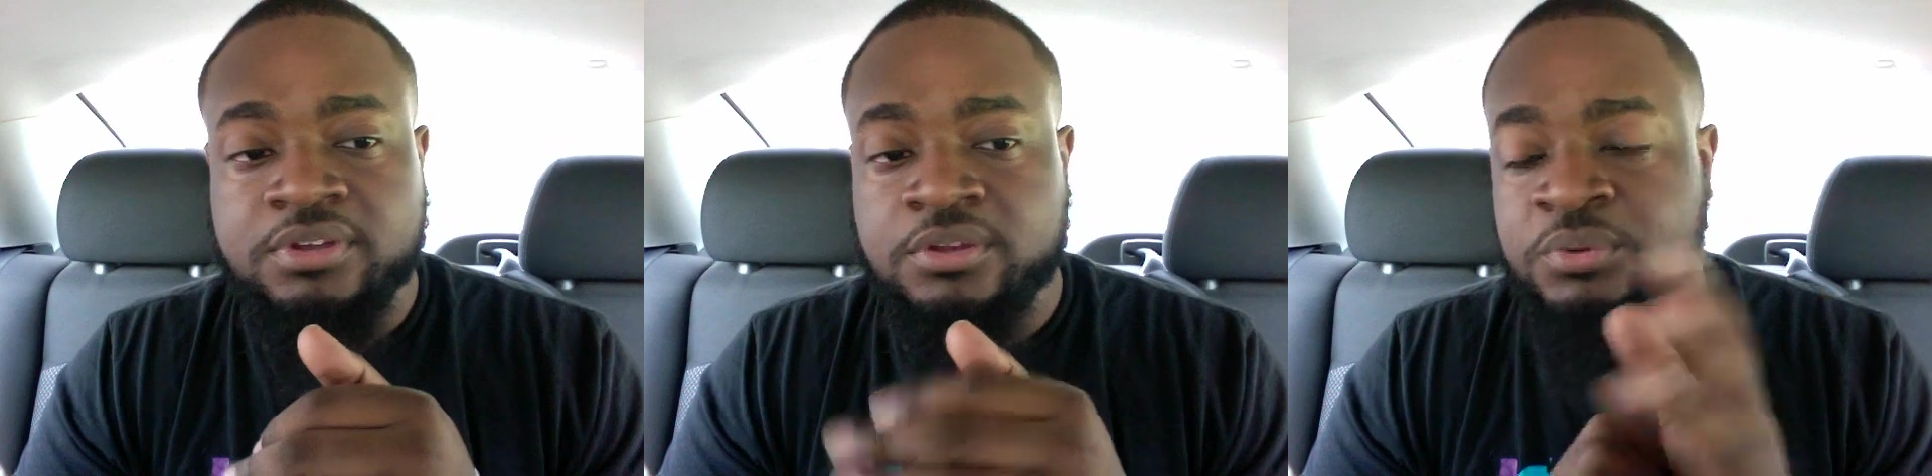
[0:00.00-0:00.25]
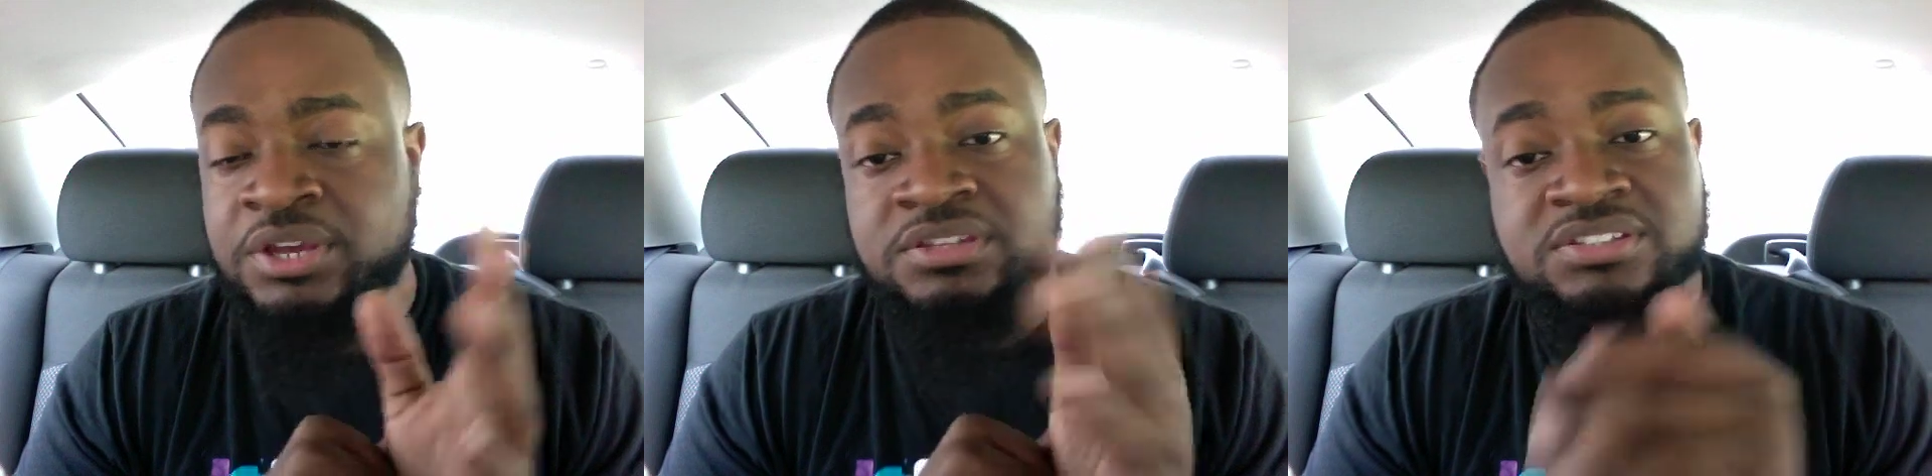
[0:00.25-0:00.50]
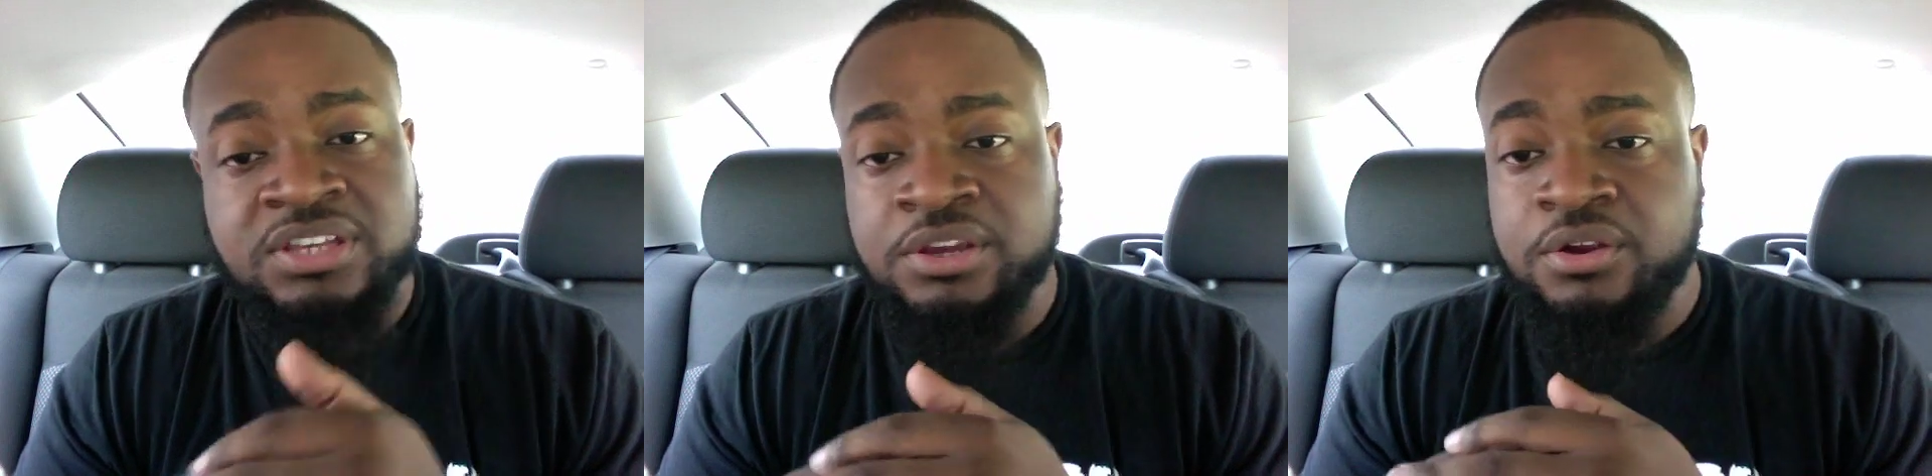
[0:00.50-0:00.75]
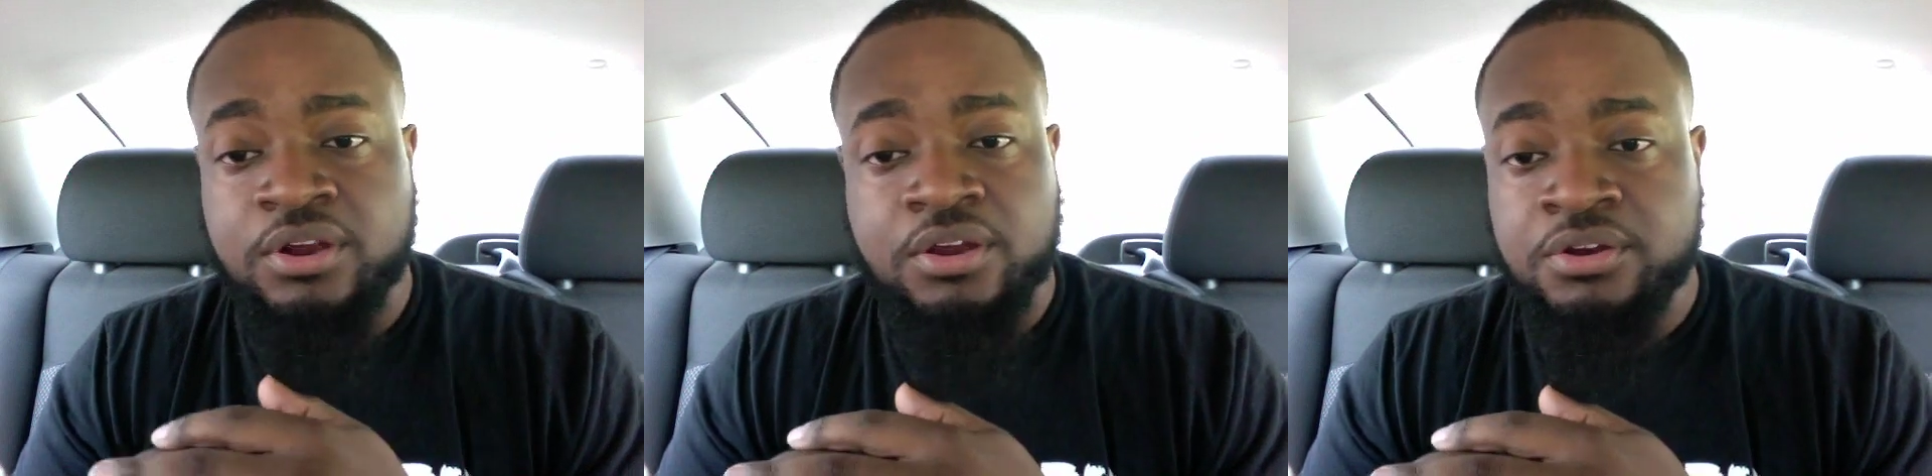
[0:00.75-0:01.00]
cause we ain't seen
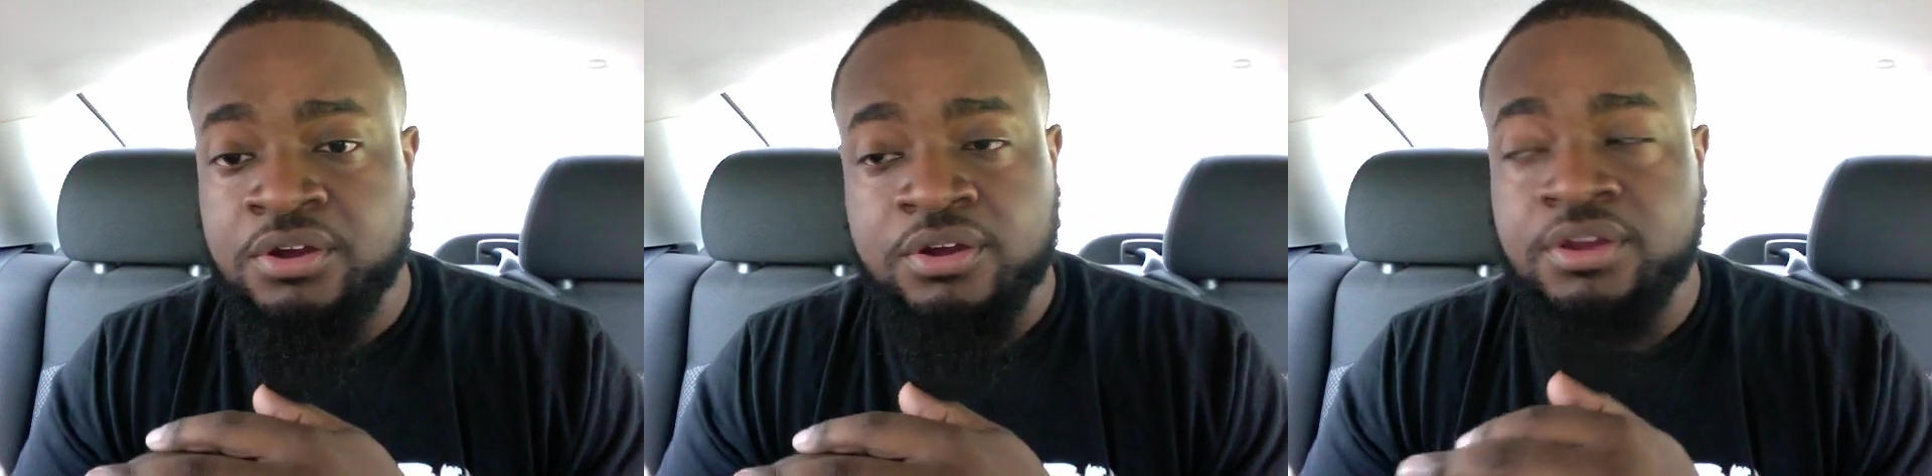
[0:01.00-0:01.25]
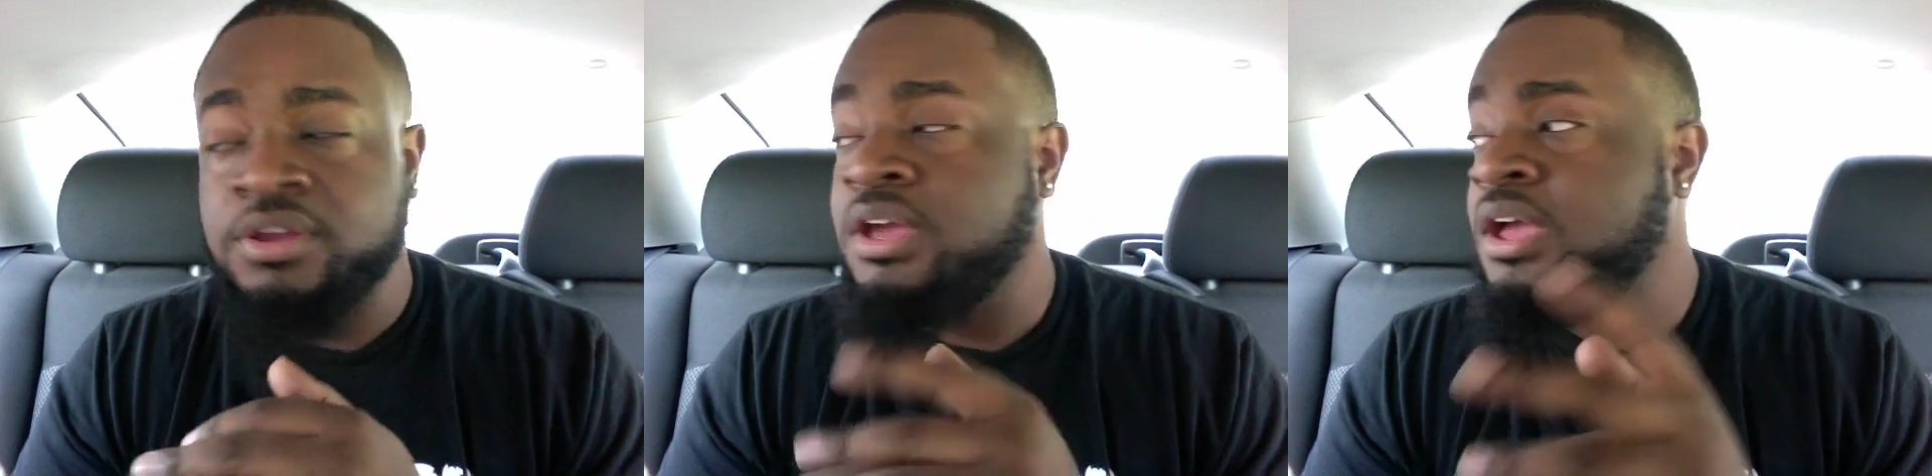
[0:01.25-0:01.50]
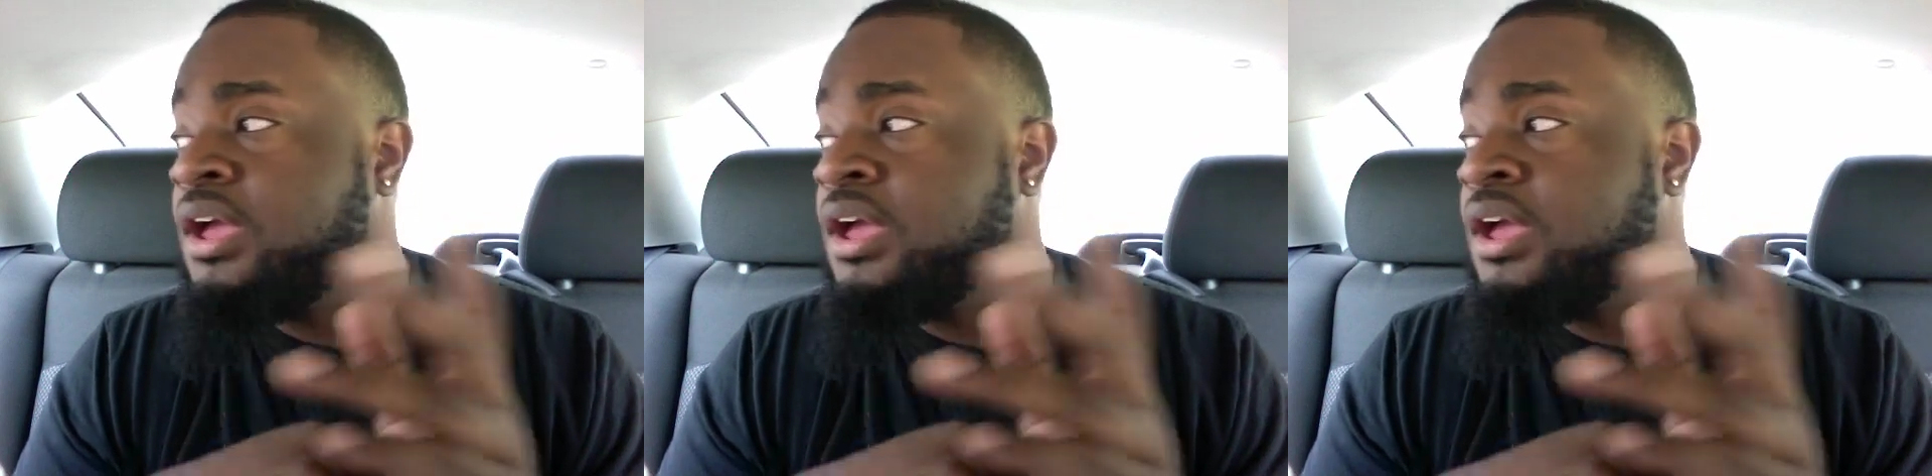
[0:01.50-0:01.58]
Erica none